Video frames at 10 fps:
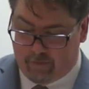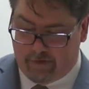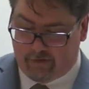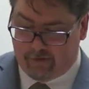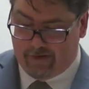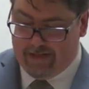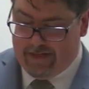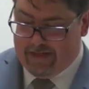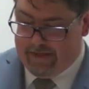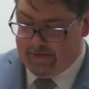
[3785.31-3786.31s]
tradition,
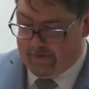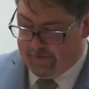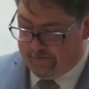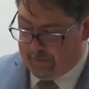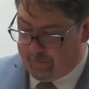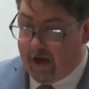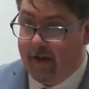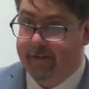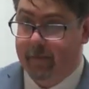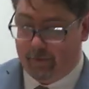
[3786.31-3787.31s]
it is
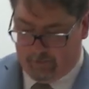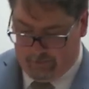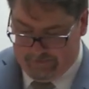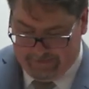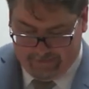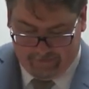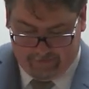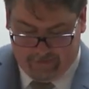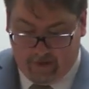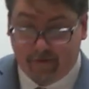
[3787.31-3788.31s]
impossible and
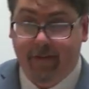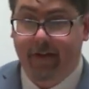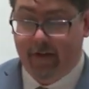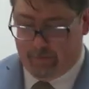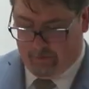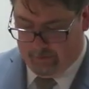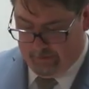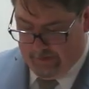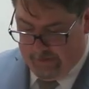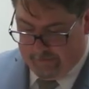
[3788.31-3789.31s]
indeed
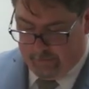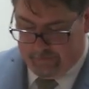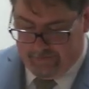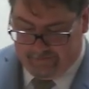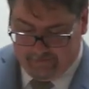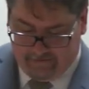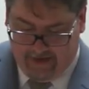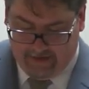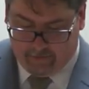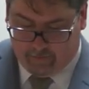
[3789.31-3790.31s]
unthinkable to
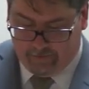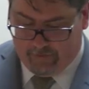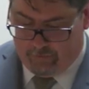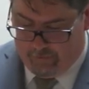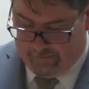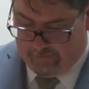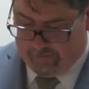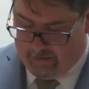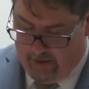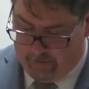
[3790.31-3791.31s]
disentangle
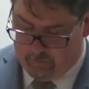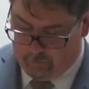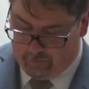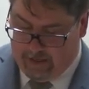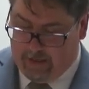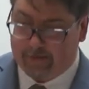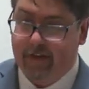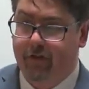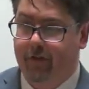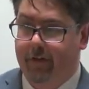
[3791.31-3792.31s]
intrinsic non-dual
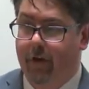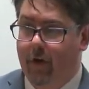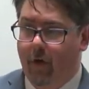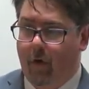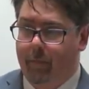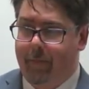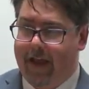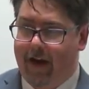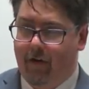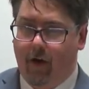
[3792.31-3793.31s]
cognition, or
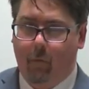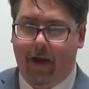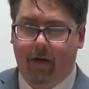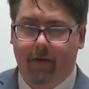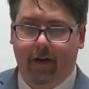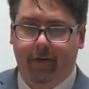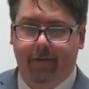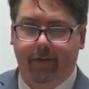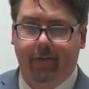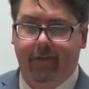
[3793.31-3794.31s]
bare
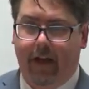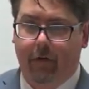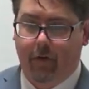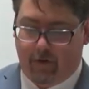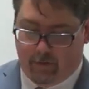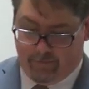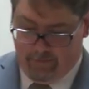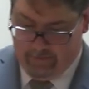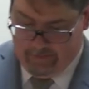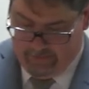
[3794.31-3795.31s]
awareness as it's now called
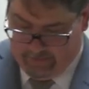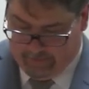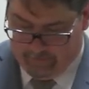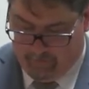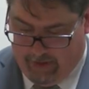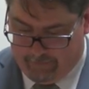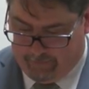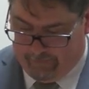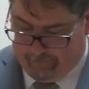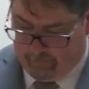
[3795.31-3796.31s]
in
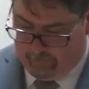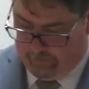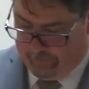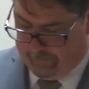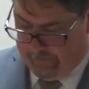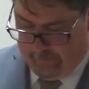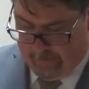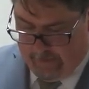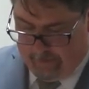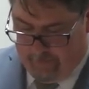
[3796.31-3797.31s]
mindfulness circles,
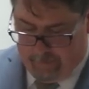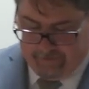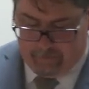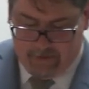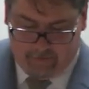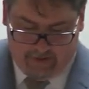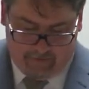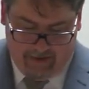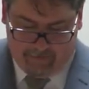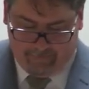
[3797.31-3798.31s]
from its
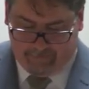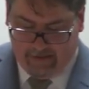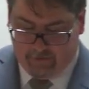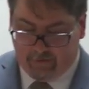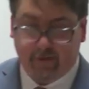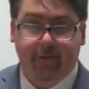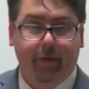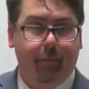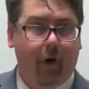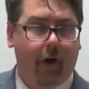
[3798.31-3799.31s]
myriad manifestations
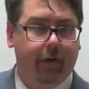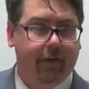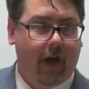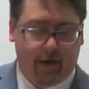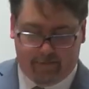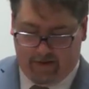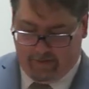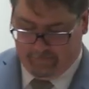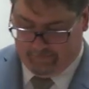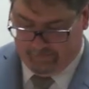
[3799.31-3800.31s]
and broader
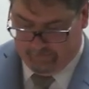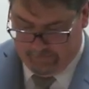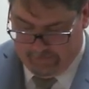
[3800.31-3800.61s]
contexts.